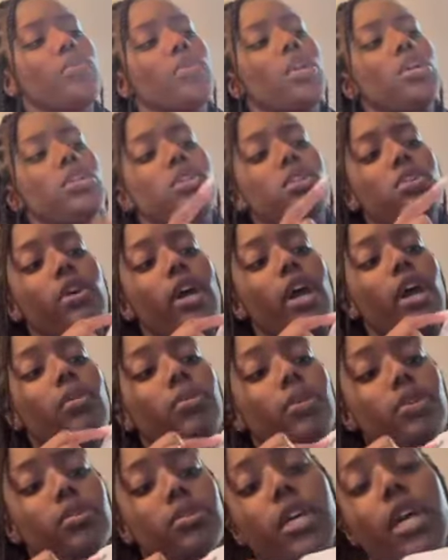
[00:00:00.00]
So I
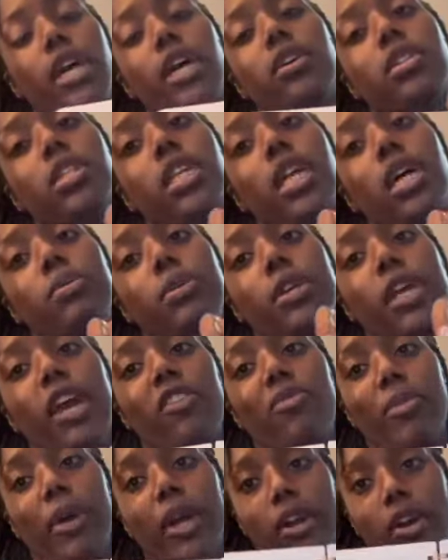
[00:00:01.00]
wrote down that I want to
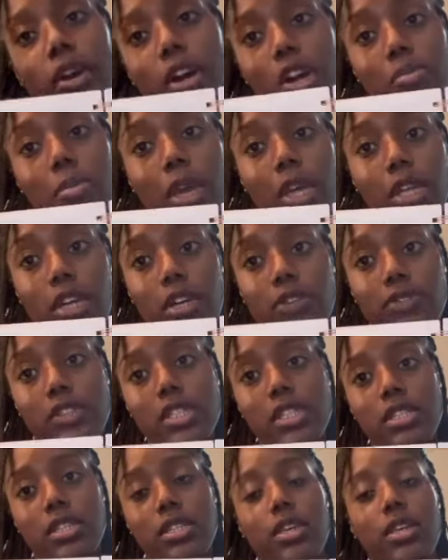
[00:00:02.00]
have my car paid off
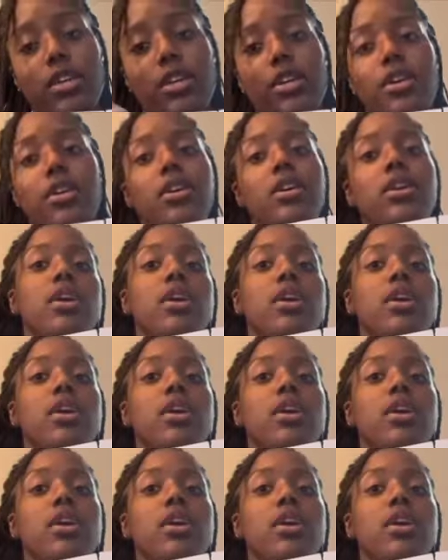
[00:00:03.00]
this year.